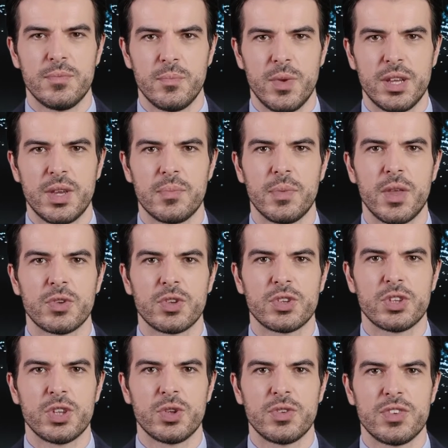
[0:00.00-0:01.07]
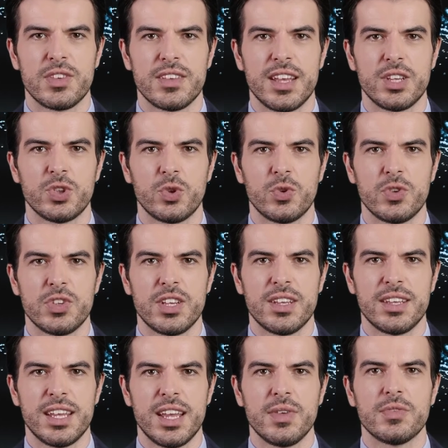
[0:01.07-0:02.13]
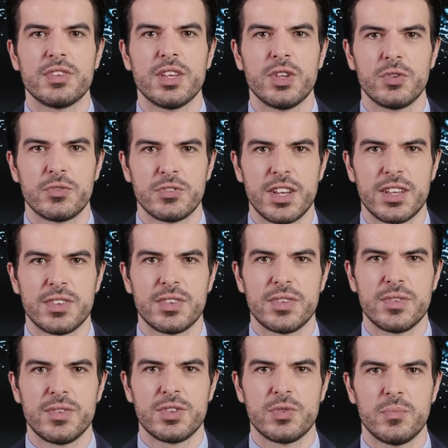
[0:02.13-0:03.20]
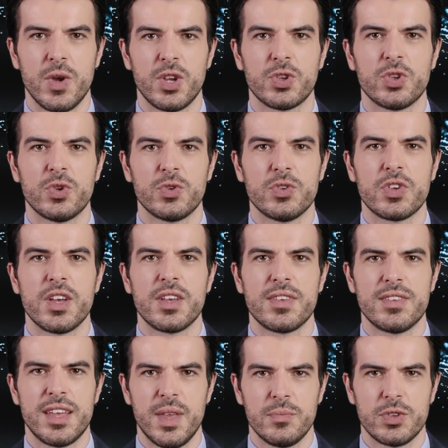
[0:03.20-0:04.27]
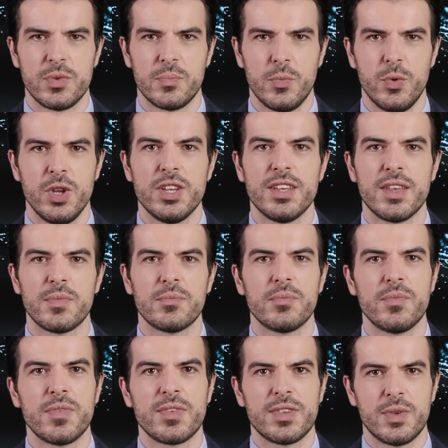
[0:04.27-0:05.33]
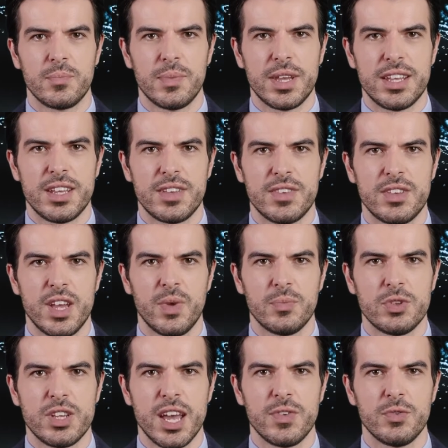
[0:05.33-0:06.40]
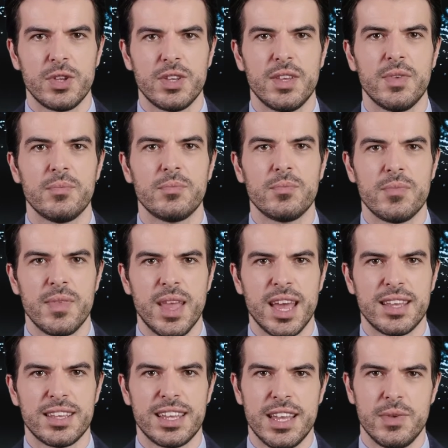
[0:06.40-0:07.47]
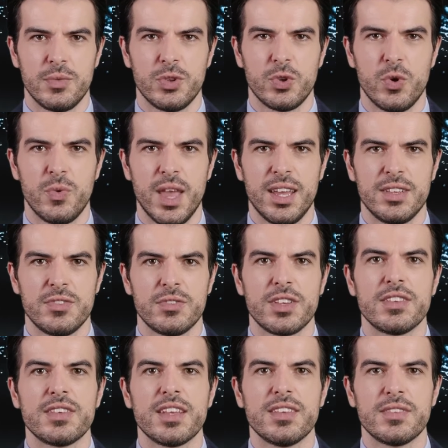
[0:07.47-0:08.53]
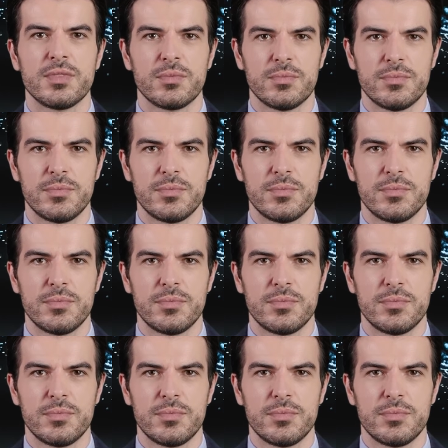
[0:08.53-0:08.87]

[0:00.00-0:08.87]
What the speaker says: When the public loses interest in games that are fixed, sponsors stop supporting them, the media stops covering them, and teams go out of business.